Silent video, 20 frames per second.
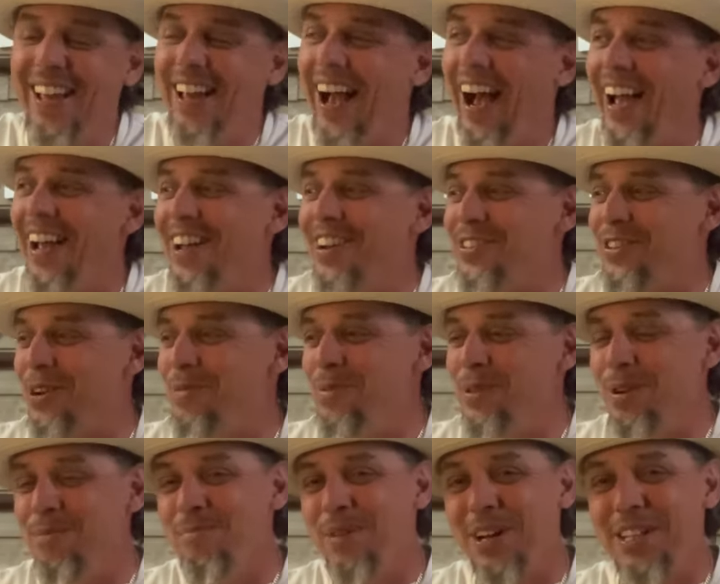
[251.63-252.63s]

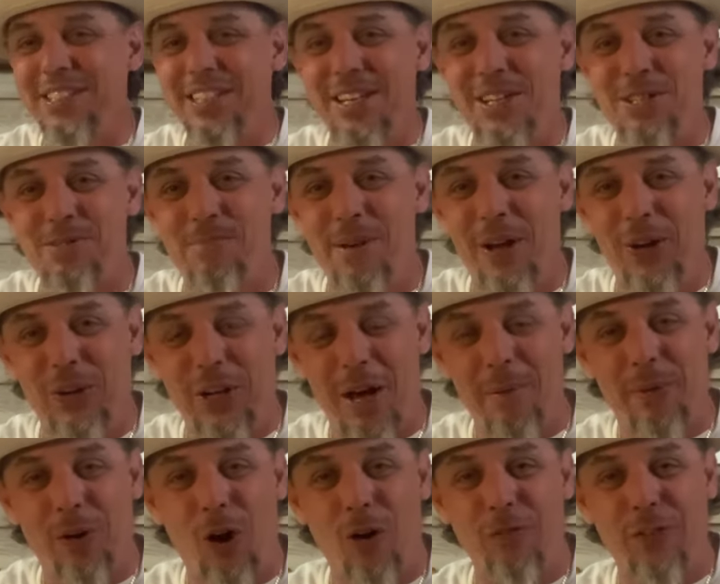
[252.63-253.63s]
attribute a musky smell
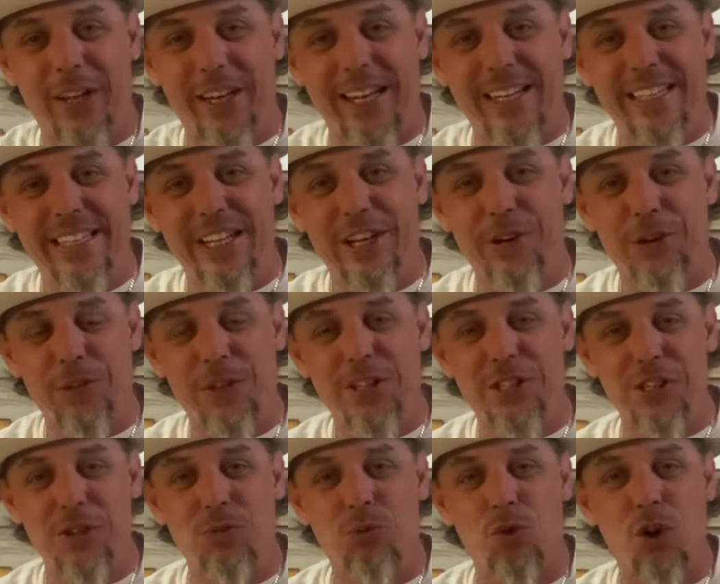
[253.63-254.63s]
coming off like a deer
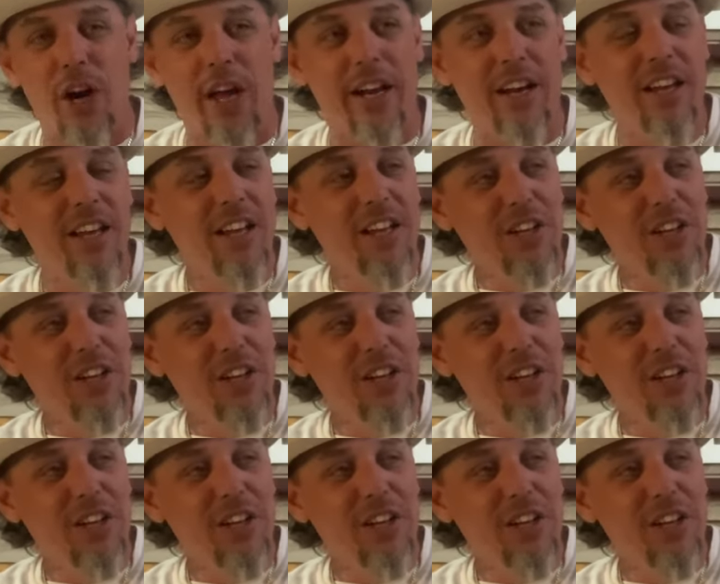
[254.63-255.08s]
that's in rut,